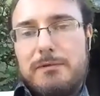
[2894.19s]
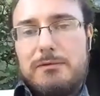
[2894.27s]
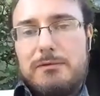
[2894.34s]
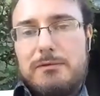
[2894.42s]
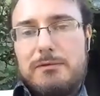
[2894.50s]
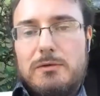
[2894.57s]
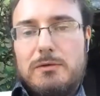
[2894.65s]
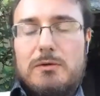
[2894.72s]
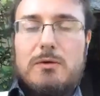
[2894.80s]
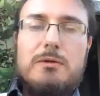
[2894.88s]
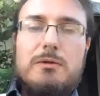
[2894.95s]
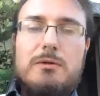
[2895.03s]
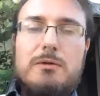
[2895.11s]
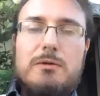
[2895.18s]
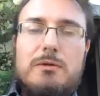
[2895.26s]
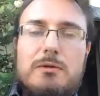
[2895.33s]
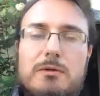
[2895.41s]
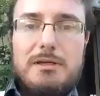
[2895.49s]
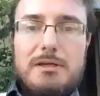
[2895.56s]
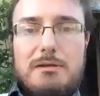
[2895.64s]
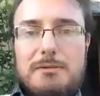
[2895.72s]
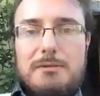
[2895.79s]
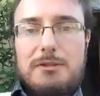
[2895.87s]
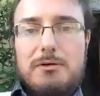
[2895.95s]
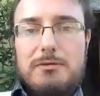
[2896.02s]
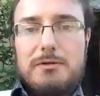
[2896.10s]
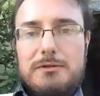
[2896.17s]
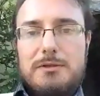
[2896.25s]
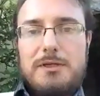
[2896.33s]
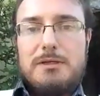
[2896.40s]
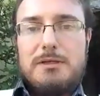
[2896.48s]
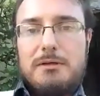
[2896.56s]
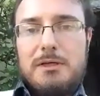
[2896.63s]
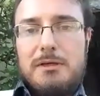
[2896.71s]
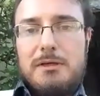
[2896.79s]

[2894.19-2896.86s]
so-called Islamic State coming on the scene,